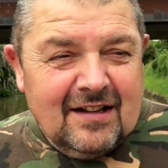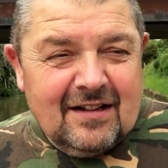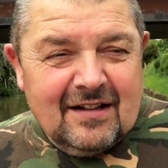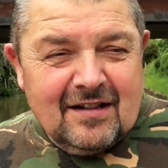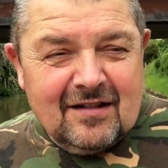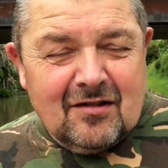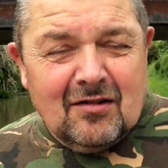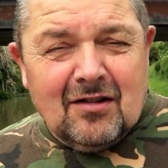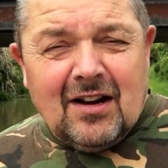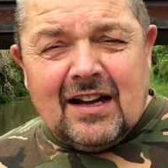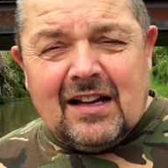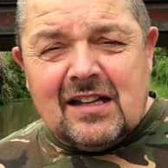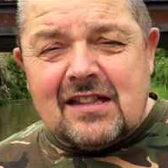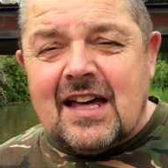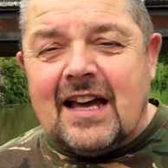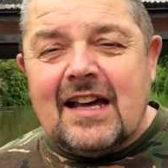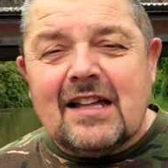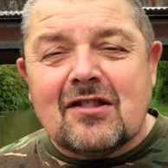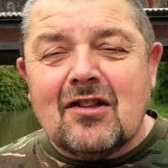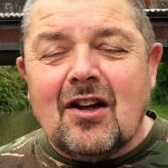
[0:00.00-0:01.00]
So like I
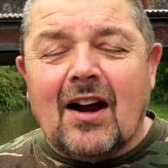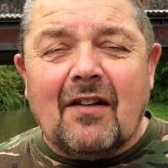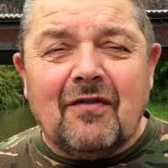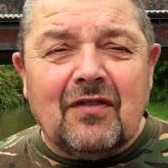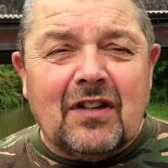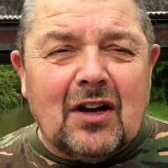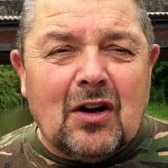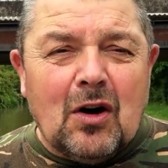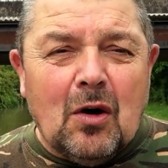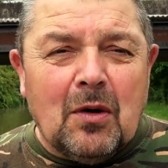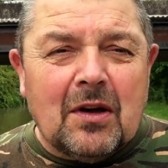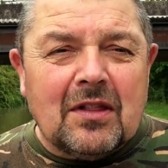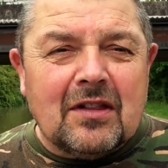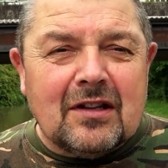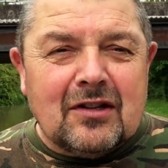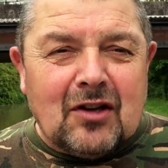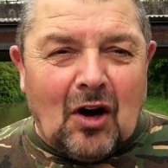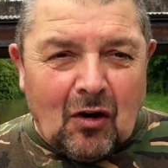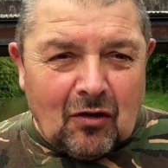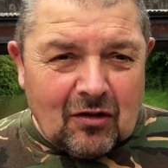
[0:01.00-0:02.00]
say, it's not having a go at the
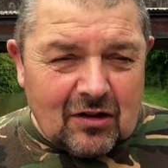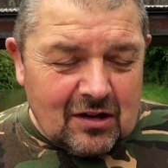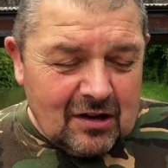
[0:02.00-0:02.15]
dog.